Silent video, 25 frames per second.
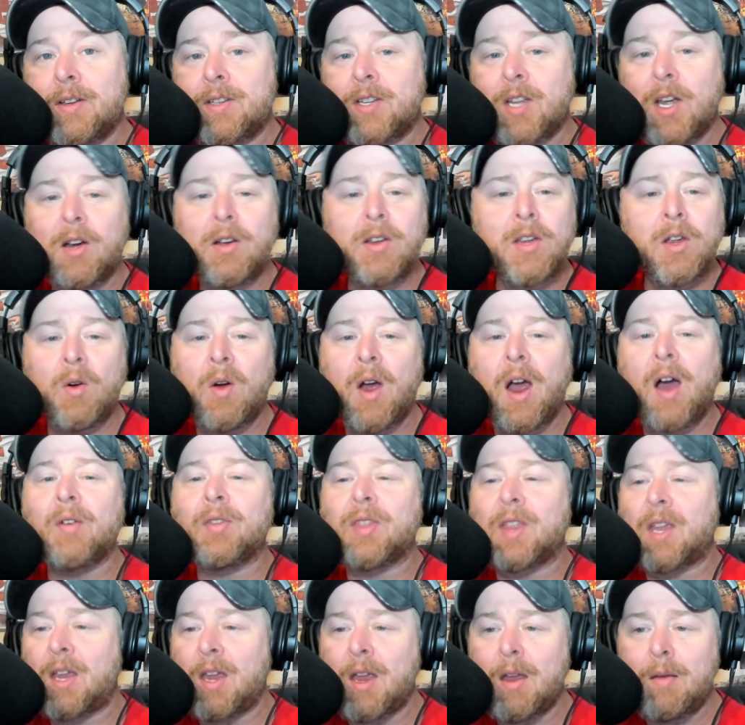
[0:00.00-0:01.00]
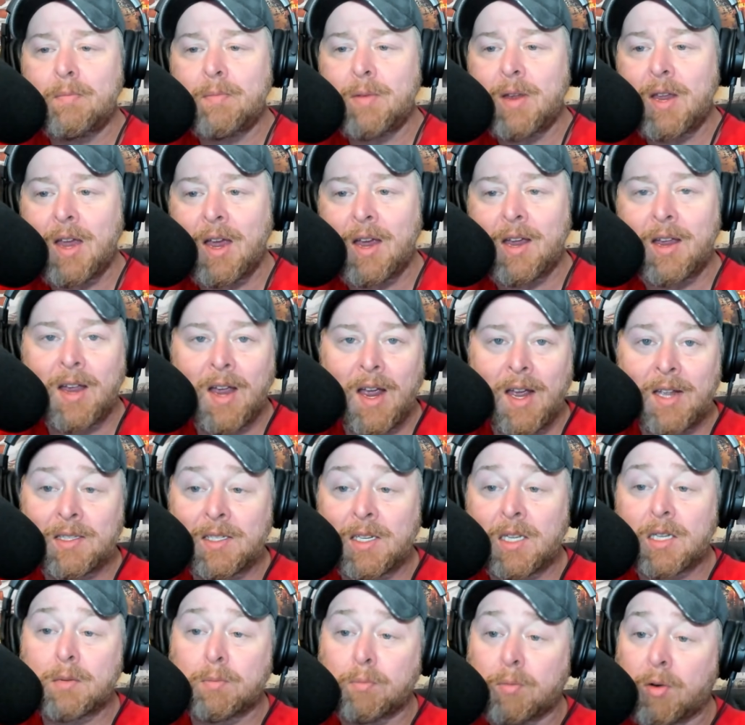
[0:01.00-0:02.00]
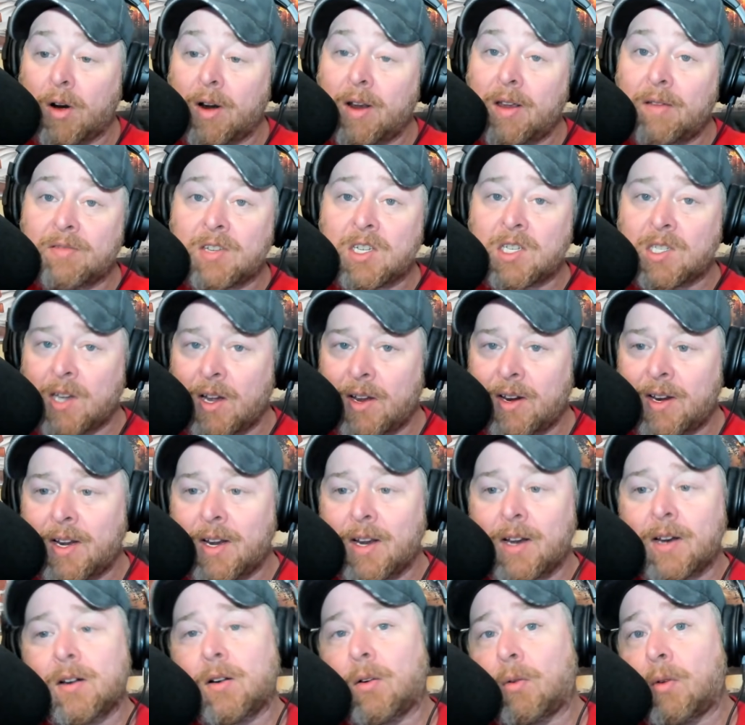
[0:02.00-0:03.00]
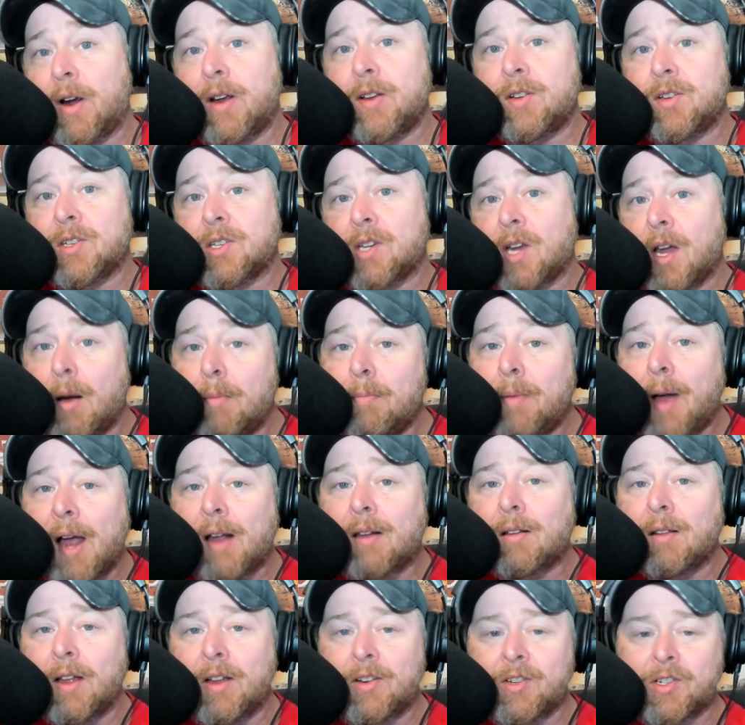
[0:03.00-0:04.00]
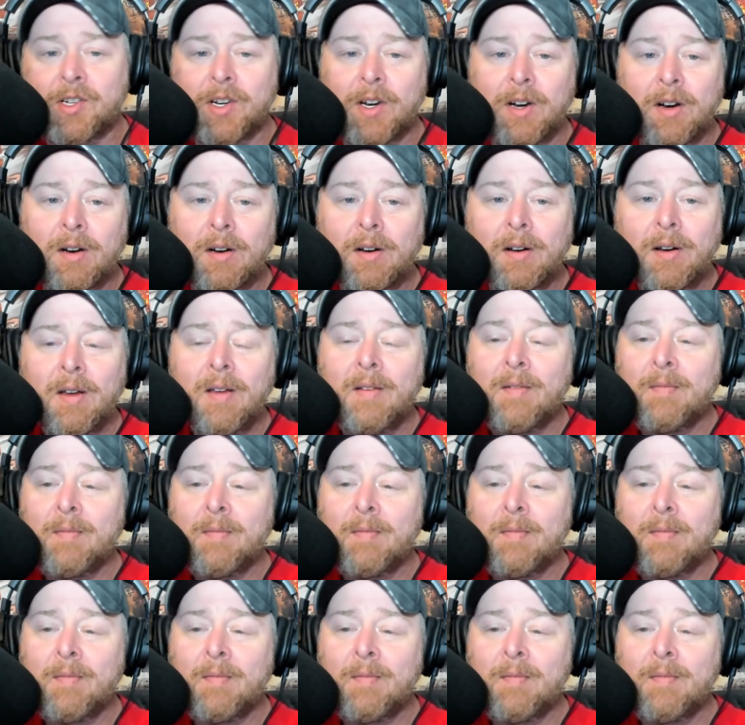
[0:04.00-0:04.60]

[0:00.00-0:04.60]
tell you how the N B A had this brave, stunning, and courageous comeback last year,